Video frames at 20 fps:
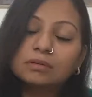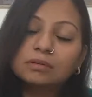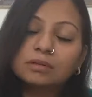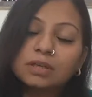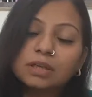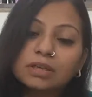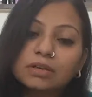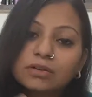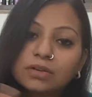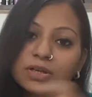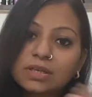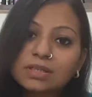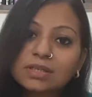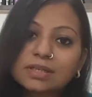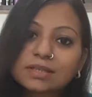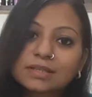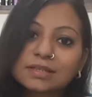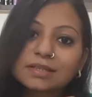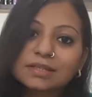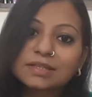
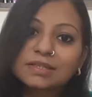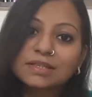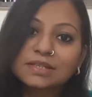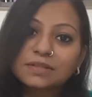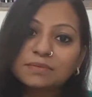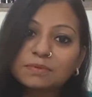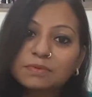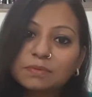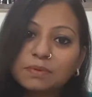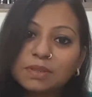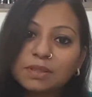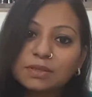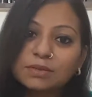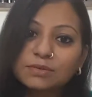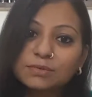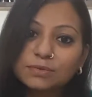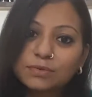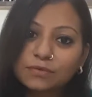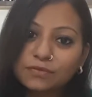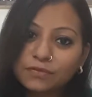increases the distance between the
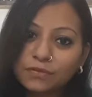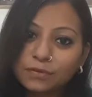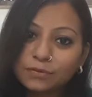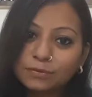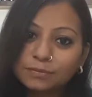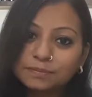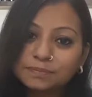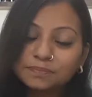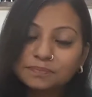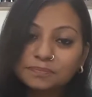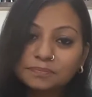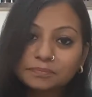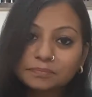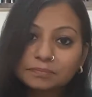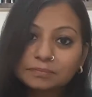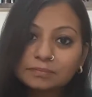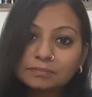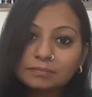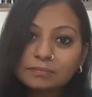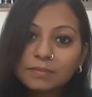two of you.
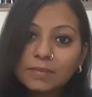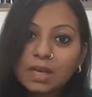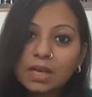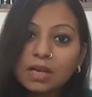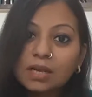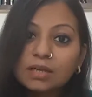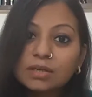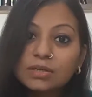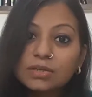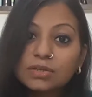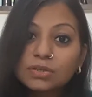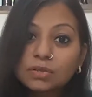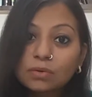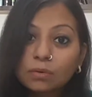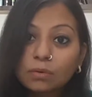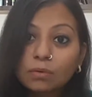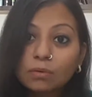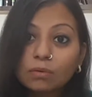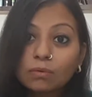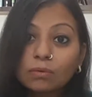
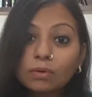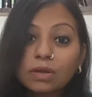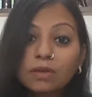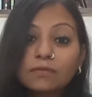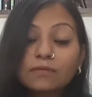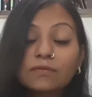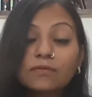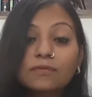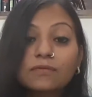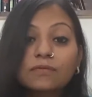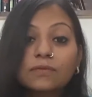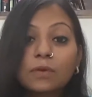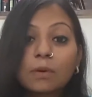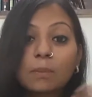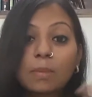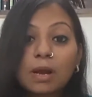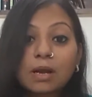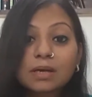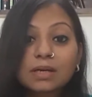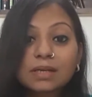So if your
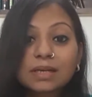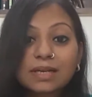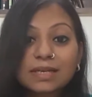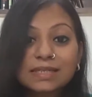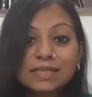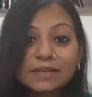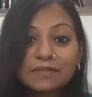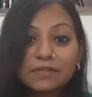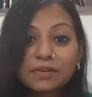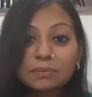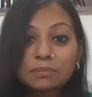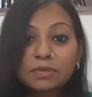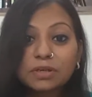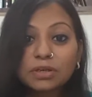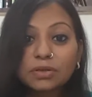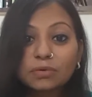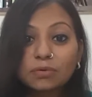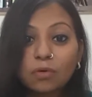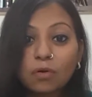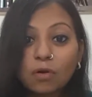partner has developed a
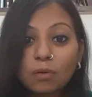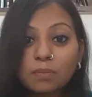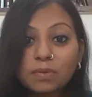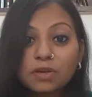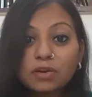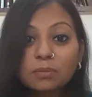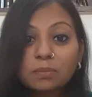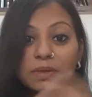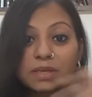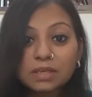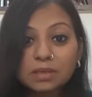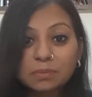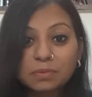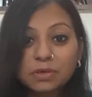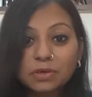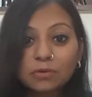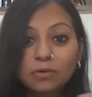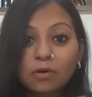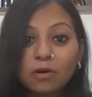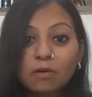new hobby or picked up a
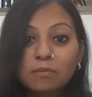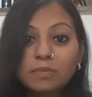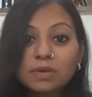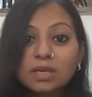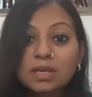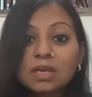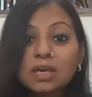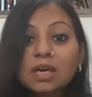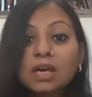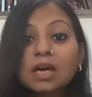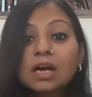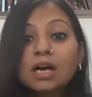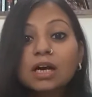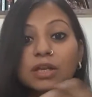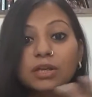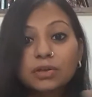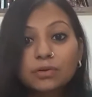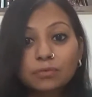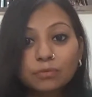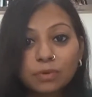new hobby, a
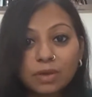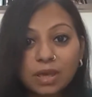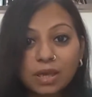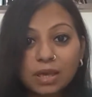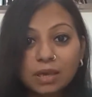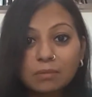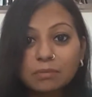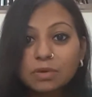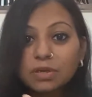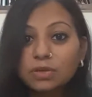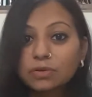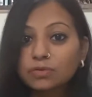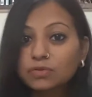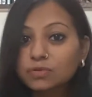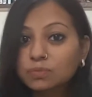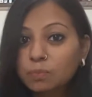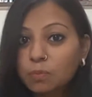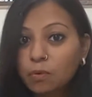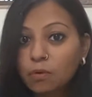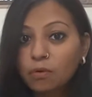new game, a new
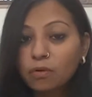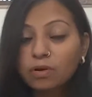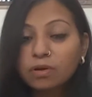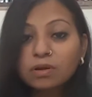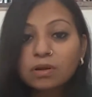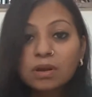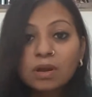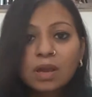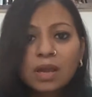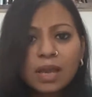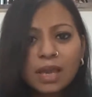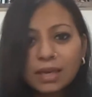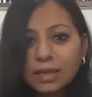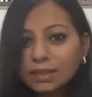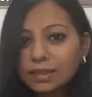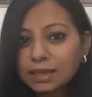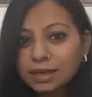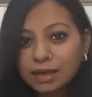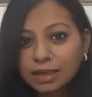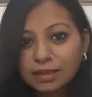sport,
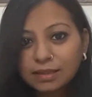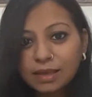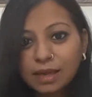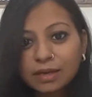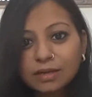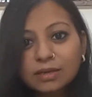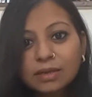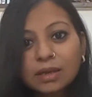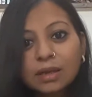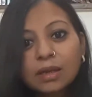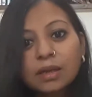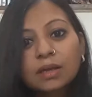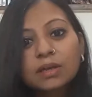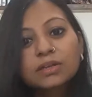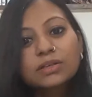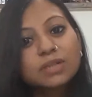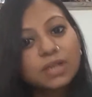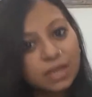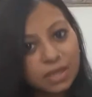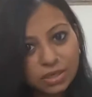anything like that,
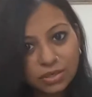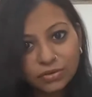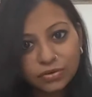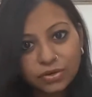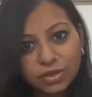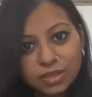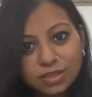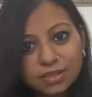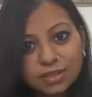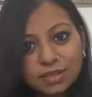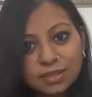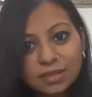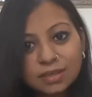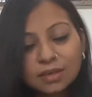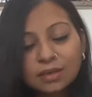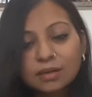take interest.